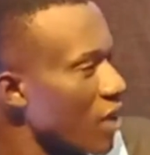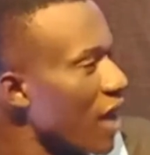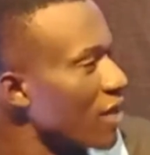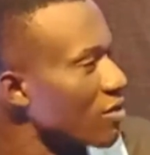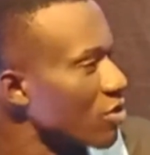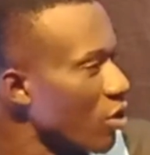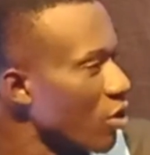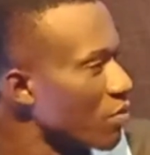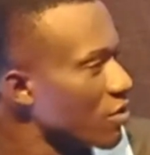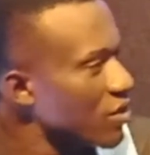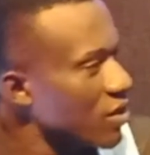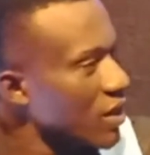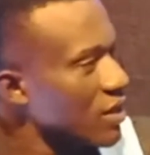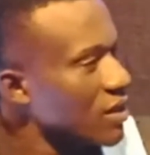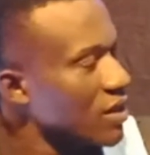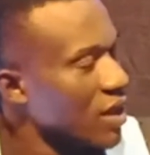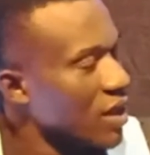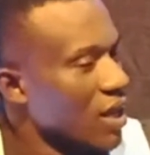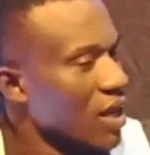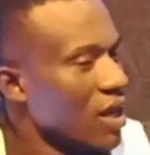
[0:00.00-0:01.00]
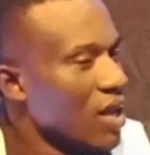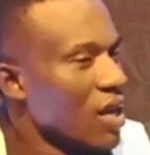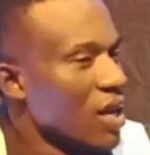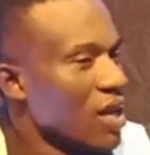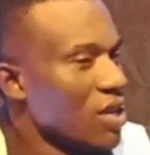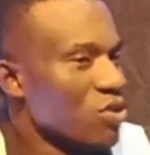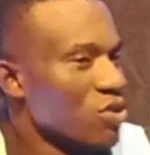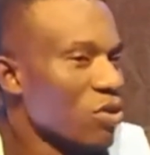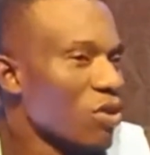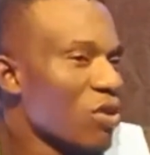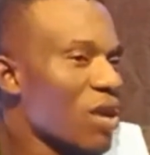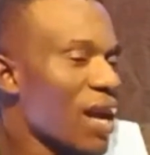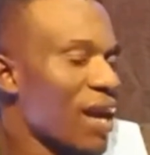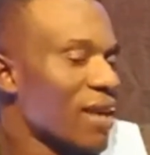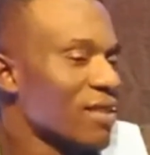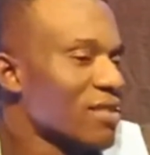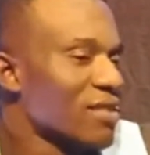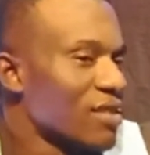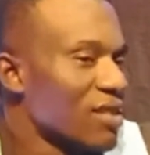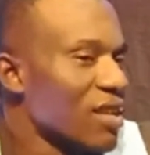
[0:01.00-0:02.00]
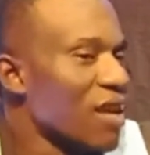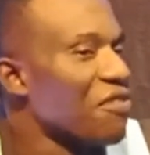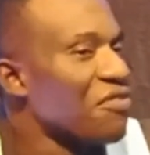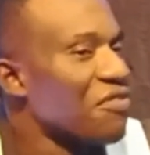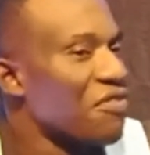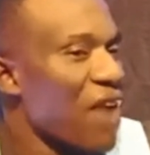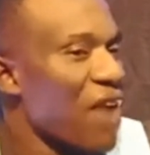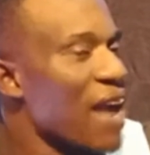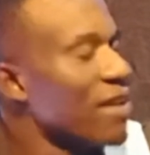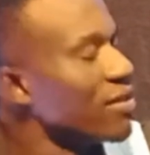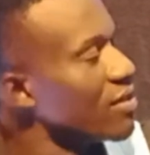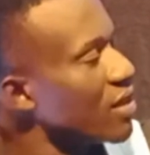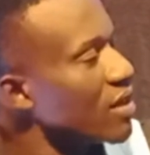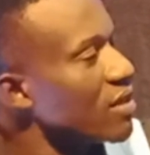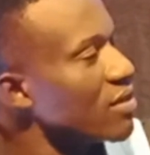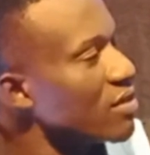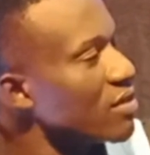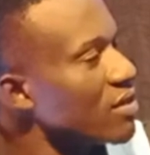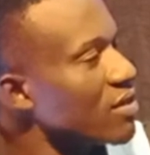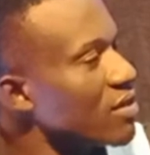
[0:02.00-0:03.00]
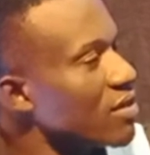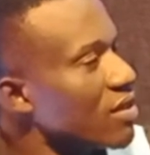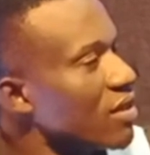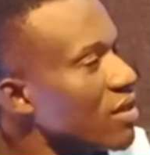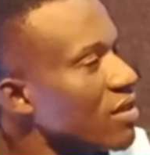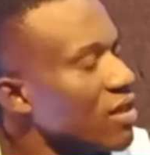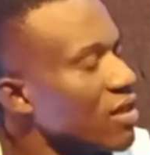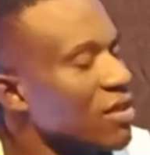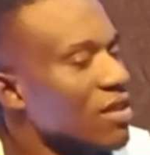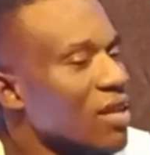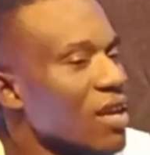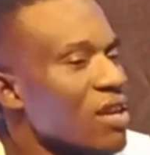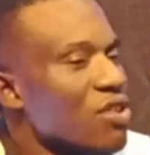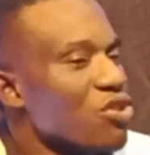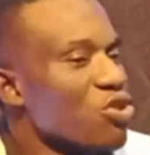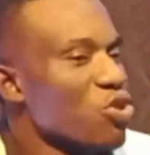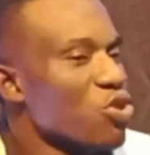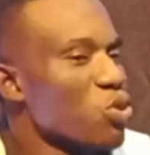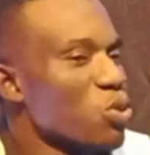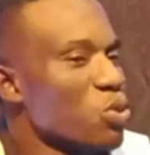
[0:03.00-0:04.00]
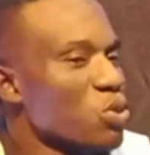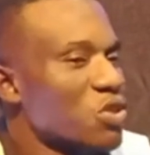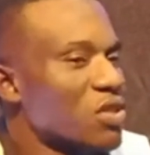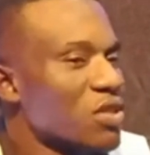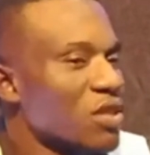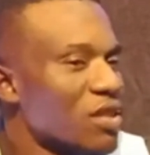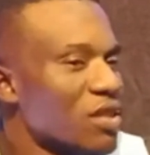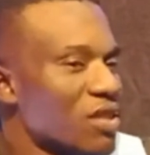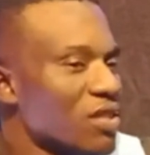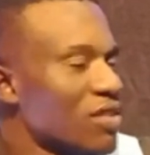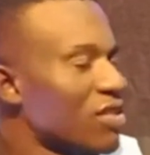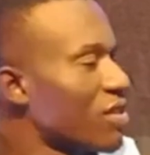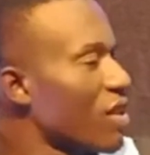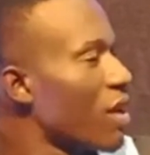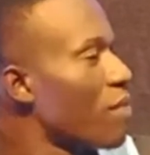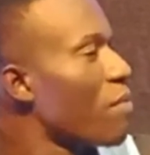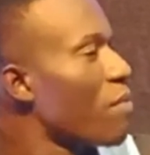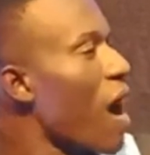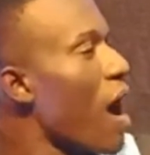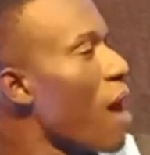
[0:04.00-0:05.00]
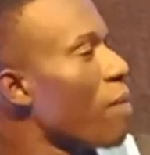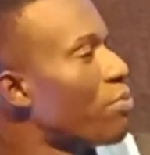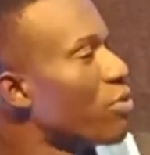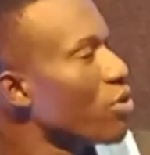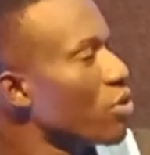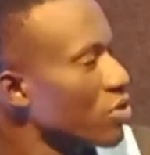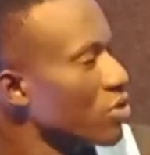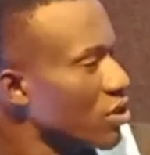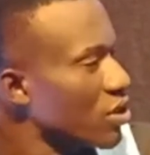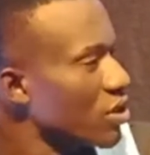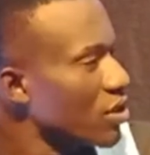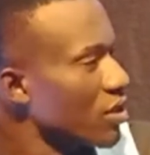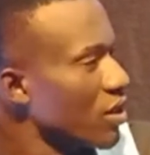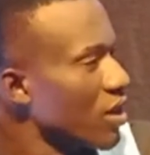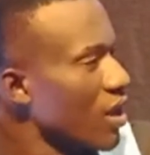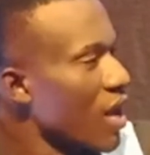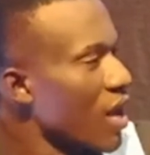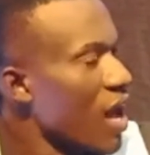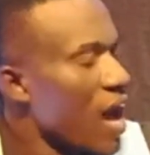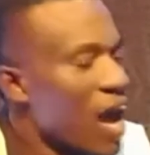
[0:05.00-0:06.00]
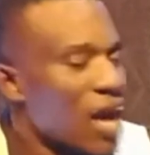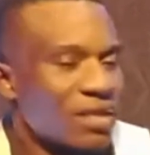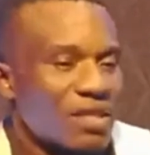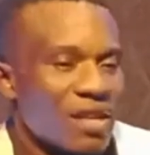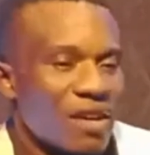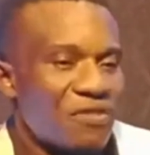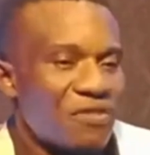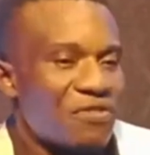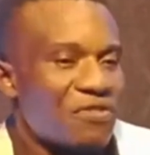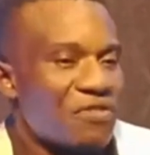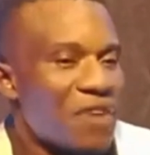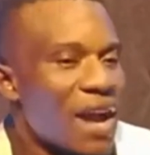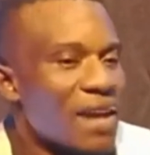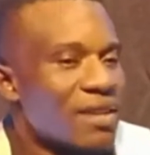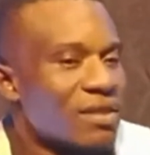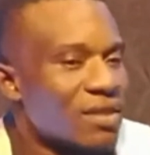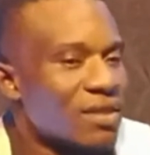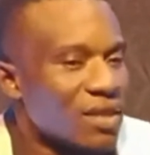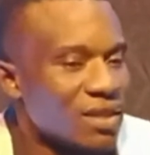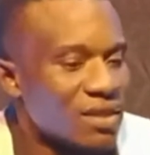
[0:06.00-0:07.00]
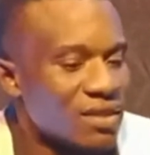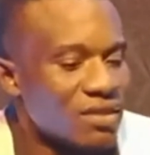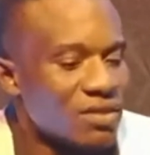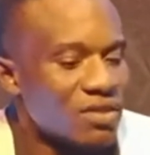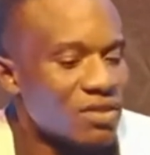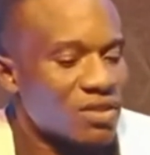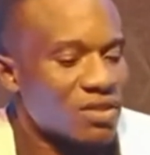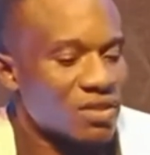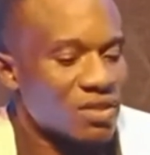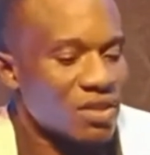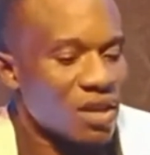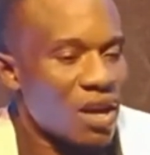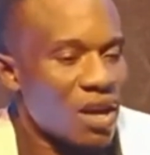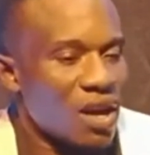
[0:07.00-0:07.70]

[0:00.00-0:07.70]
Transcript: adopted. You look at their findings. Did they use the same approach? Are their findings